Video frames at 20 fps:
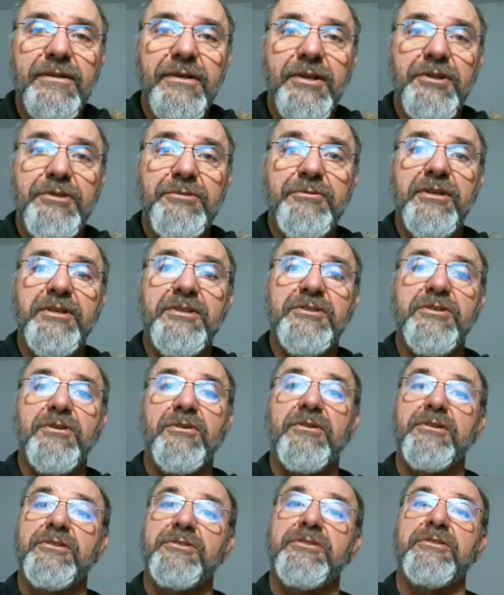
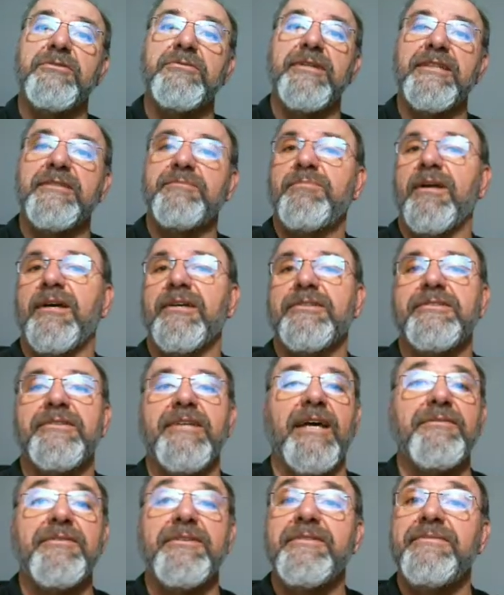62 weeks plus
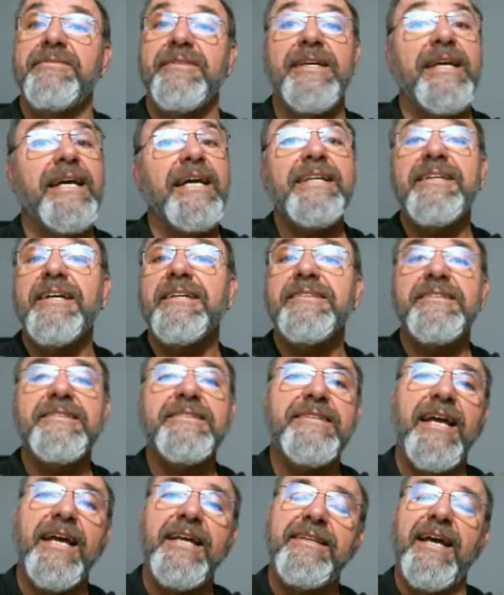7. It doesn't
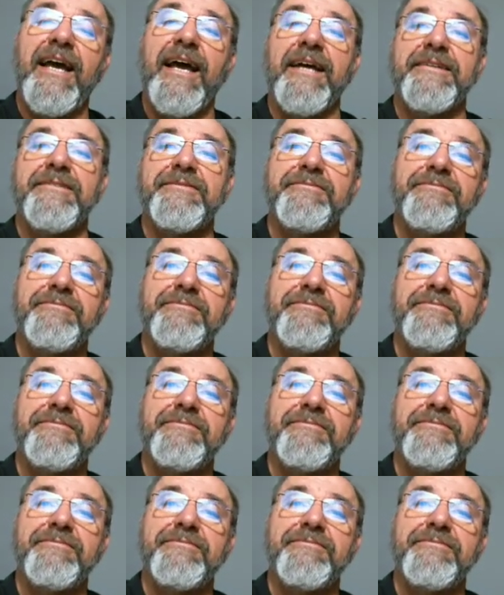say that.